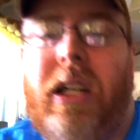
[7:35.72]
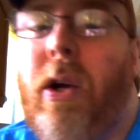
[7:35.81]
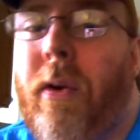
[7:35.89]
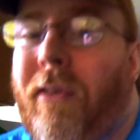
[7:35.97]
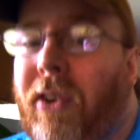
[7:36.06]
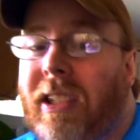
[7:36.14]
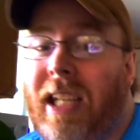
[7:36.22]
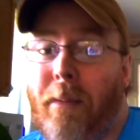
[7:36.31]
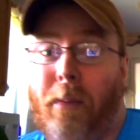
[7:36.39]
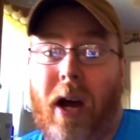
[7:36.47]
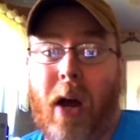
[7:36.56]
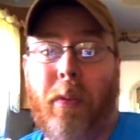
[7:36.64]
For
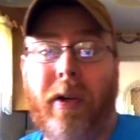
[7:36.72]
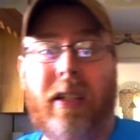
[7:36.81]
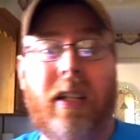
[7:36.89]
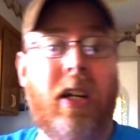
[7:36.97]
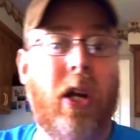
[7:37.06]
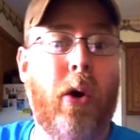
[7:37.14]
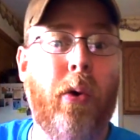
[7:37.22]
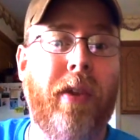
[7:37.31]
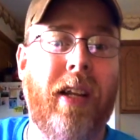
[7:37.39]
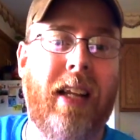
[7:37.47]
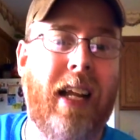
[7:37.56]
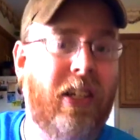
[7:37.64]
example, I wanted to know
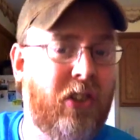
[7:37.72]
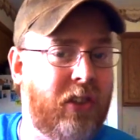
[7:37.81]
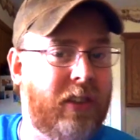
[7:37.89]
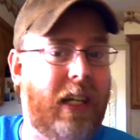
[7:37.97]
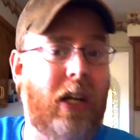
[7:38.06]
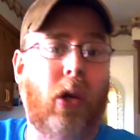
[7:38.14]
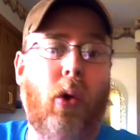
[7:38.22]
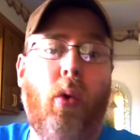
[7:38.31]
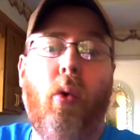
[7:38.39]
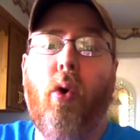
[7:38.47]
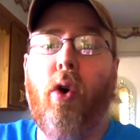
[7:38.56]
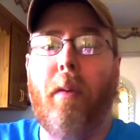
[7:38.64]
the legends and
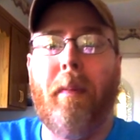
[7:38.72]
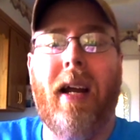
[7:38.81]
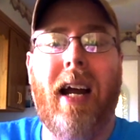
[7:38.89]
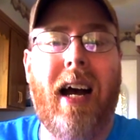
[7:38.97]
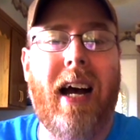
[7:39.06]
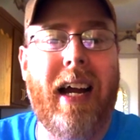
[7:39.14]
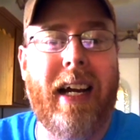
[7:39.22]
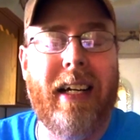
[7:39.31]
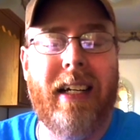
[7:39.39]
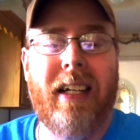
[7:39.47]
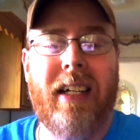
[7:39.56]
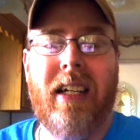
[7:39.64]
lore
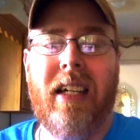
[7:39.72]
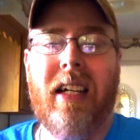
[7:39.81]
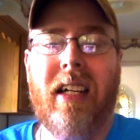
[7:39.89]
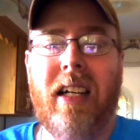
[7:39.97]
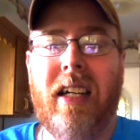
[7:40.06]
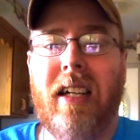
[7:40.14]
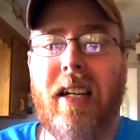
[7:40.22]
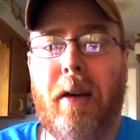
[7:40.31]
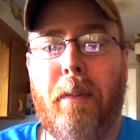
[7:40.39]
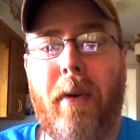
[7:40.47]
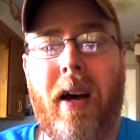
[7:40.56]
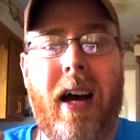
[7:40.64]
behind,
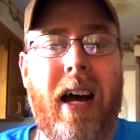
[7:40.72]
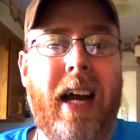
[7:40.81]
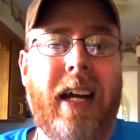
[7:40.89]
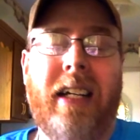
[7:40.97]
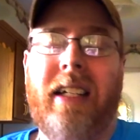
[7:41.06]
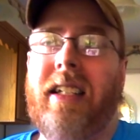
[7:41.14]
why